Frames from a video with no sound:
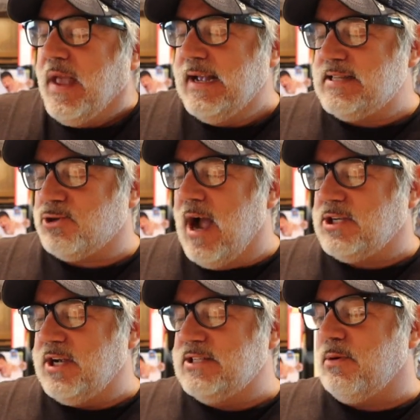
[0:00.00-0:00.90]

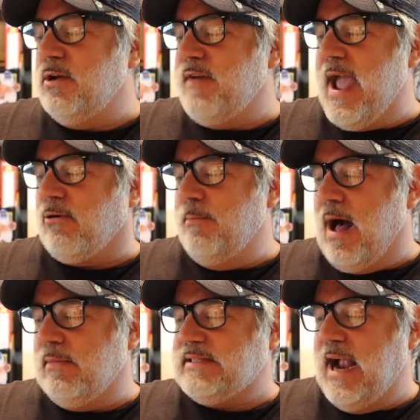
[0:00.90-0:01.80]
Instructions, remove Angry
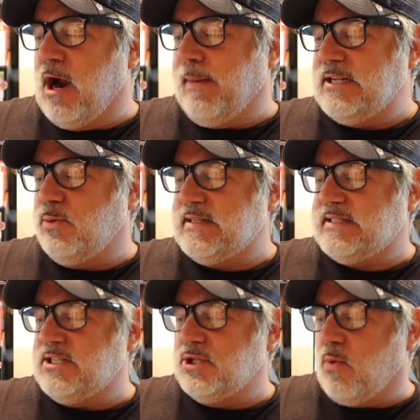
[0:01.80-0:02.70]
Mama's hair by
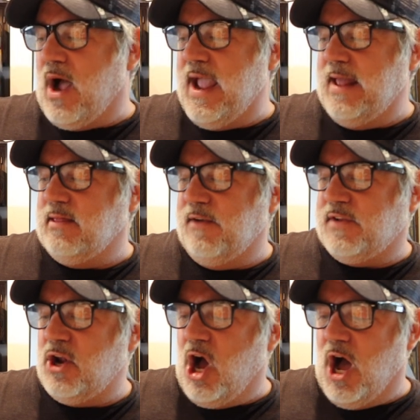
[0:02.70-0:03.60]
twisting to the right and
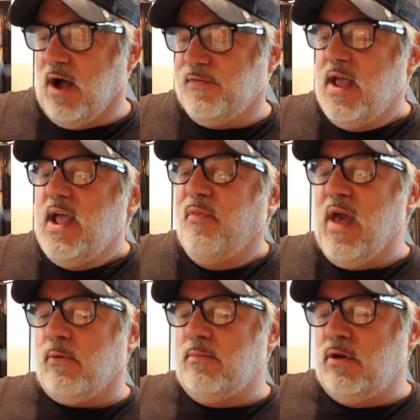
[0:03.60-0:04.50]
lifting off.
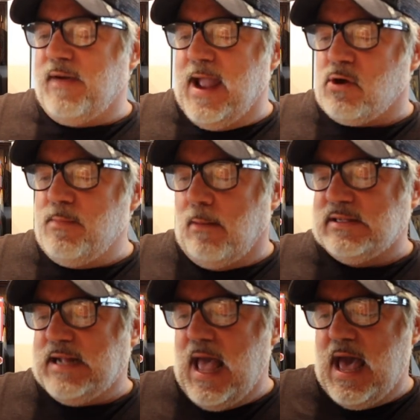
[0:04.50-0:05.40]
Then remove Angry
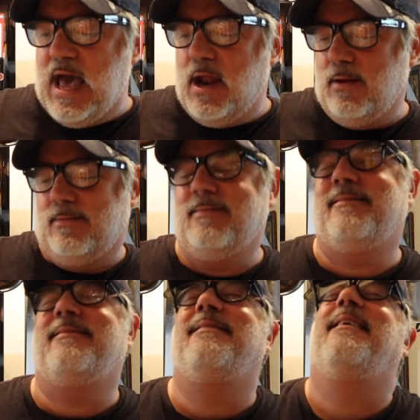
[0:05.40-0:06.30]
Mama's head
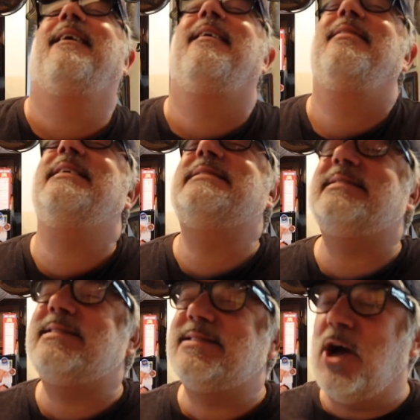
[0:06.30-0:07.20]
this
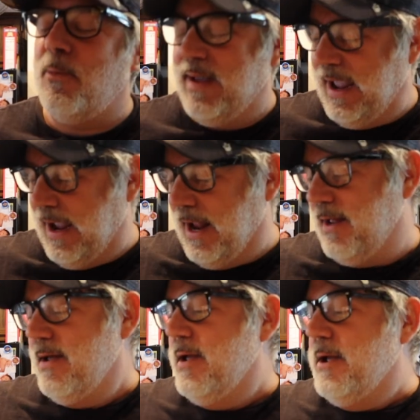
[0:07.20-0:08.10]
is so
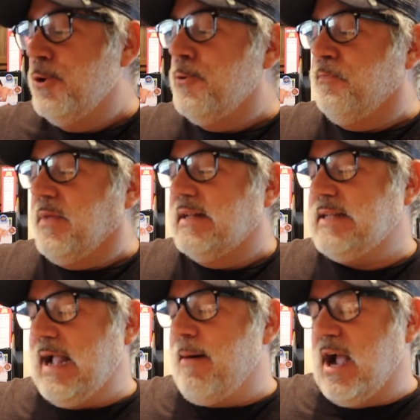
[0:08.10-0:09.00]
mean. It's
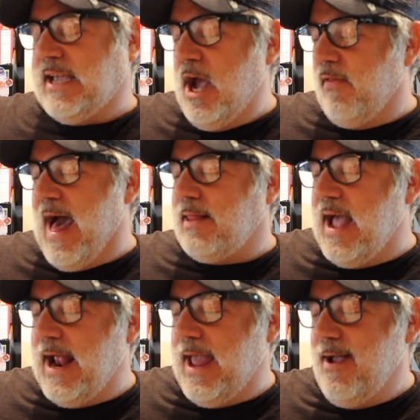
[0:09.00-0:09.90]
like, I'm gonna kill that
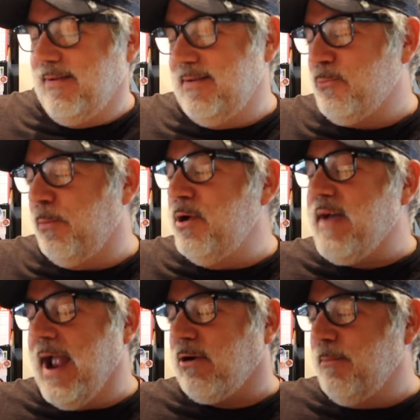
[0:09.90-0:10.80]
lady!
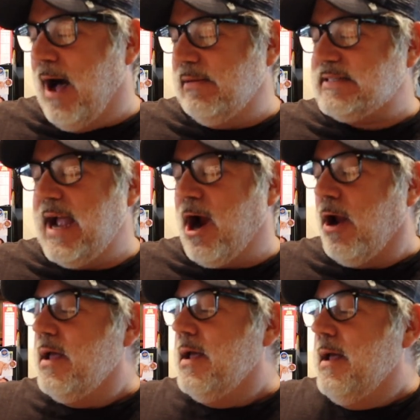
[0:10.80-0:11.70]
Remove Angry Mama's hair.